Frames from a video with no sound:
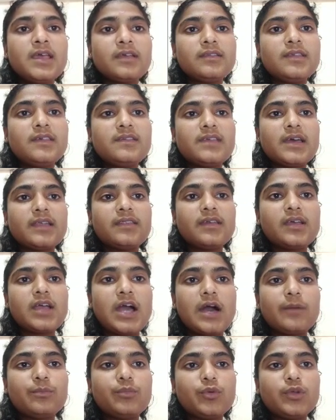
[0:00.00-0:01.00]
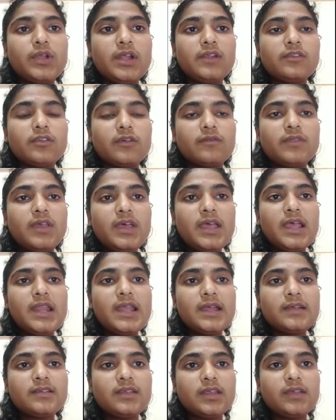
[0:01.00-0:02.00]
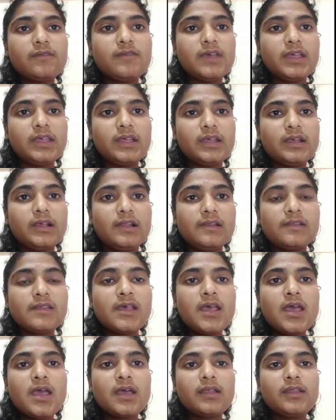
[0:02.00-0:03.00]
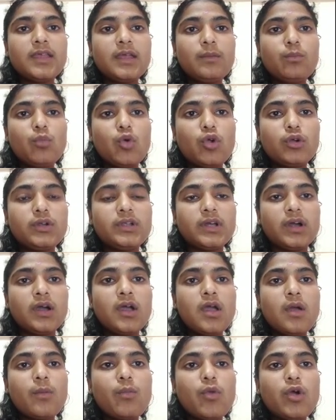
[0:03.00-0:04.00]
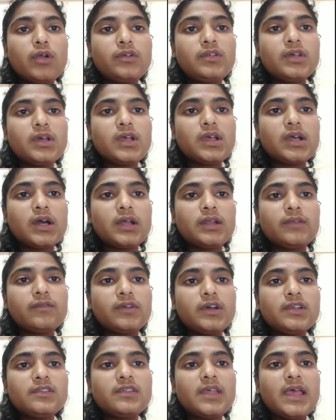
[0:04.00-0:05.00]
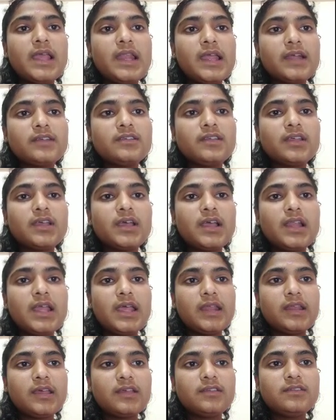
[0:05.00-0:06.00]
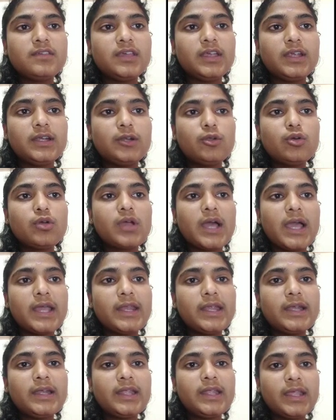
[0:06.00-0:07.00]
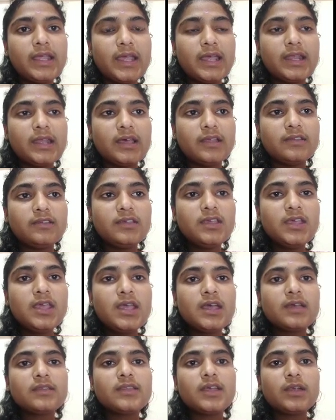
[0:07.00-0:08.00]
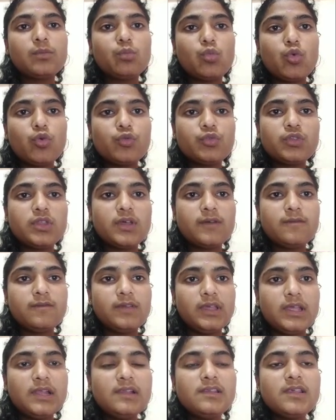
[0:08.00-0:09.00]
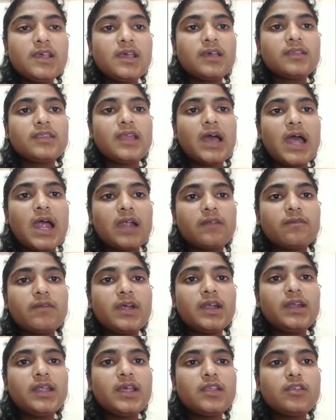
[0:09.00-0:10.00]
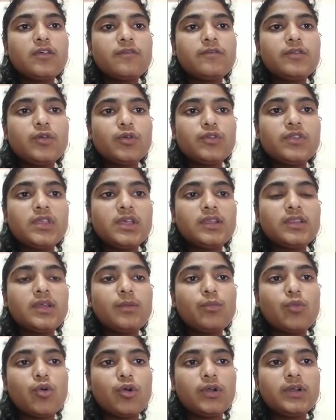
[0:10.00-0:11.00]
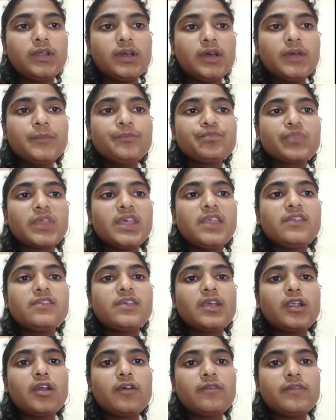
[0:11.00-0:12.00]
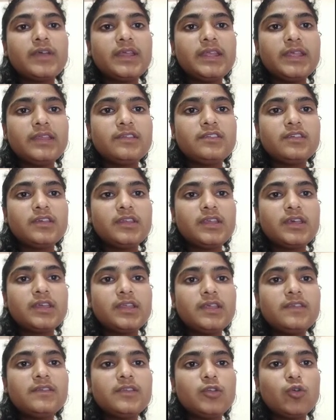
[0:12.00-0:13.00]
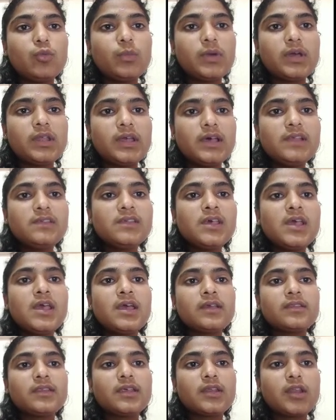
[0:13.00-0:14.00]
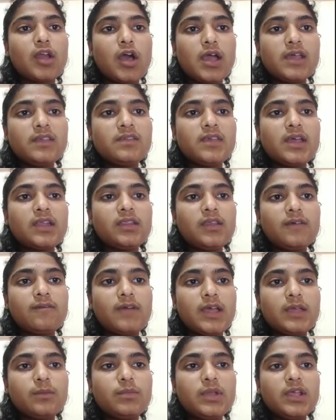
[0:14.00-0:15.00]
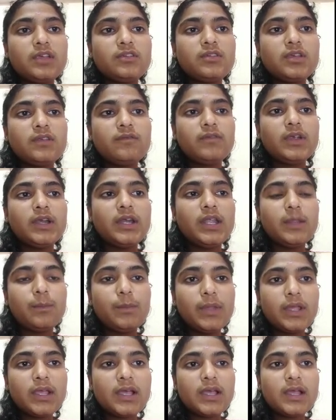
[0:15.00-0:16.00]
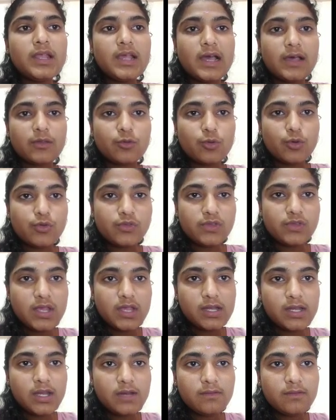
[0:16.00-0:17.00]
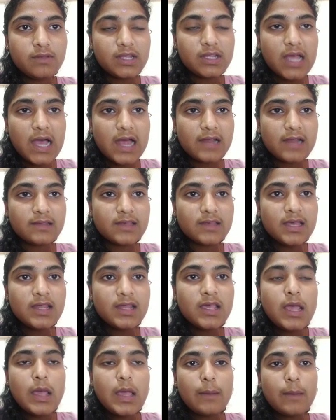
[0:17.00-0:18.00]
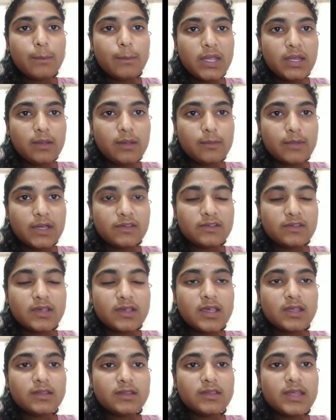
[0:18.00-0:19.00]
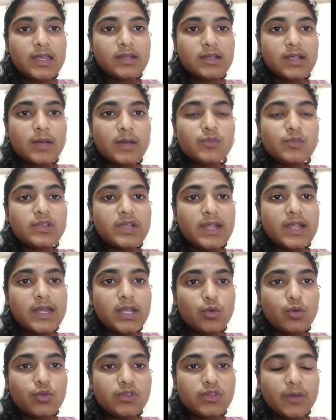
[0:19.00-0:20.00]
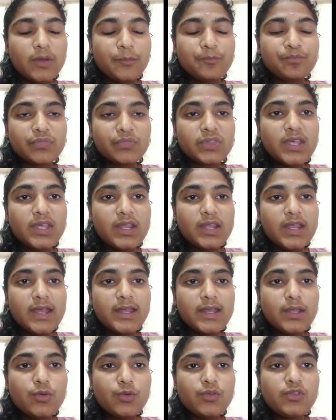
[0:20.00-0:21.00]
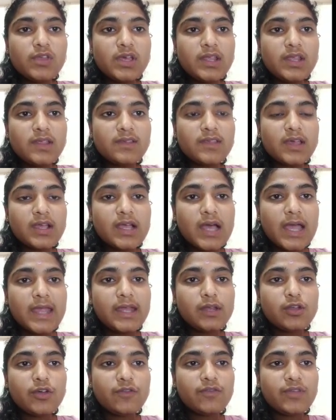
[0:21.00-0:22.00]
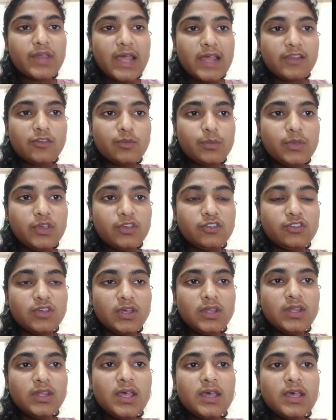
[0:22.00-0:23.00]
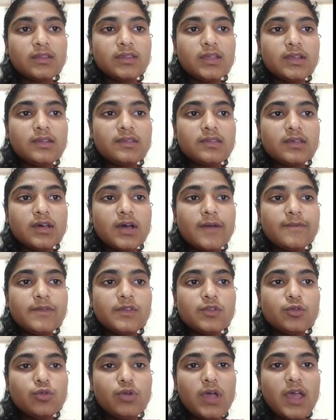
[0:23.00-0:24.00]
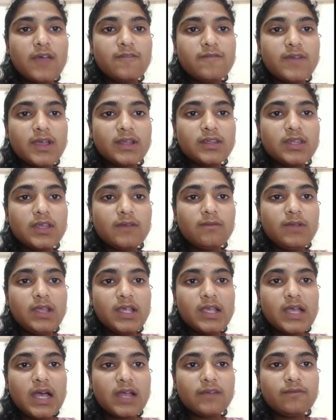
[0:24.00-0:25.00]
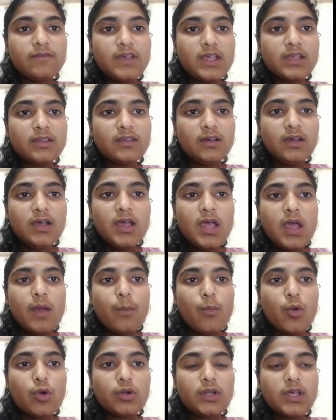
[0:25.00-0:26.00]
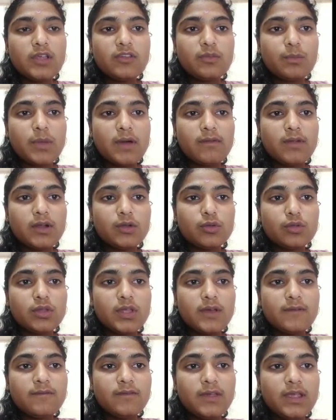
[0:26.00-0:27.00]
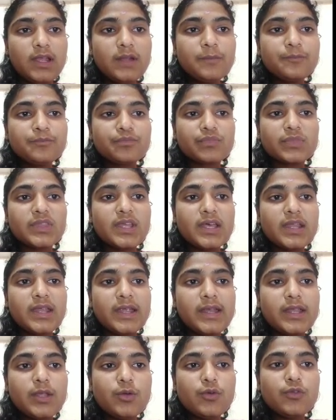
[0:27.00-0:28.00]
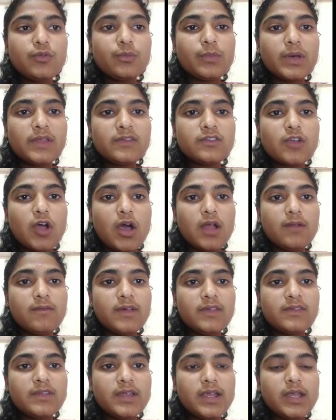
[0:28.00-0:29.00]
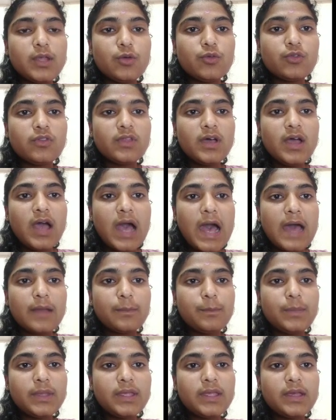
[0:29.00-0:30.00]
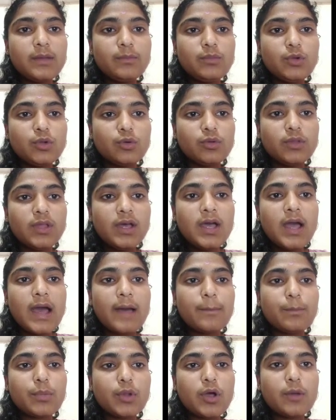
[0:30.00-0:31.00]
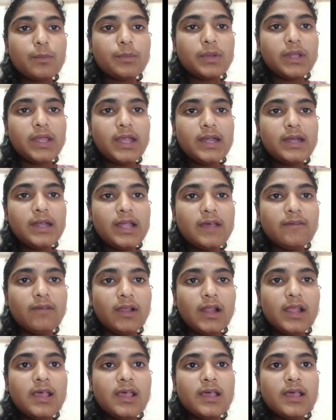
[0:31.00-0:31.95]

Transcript: These are the components of the electric vehicles. Then motor. Motor converts electrical energy into kinetic energy that moves the wheels. The advantage of using the motor instead of an engineer is numerous. The noise and the vibration we typically associated with cars are minimized. Then comes reducer. The reducer is a kind of transmission that serves to effectively convey the motor's power to the wheel. The reduce must always reduce the RPM to the appropriate level.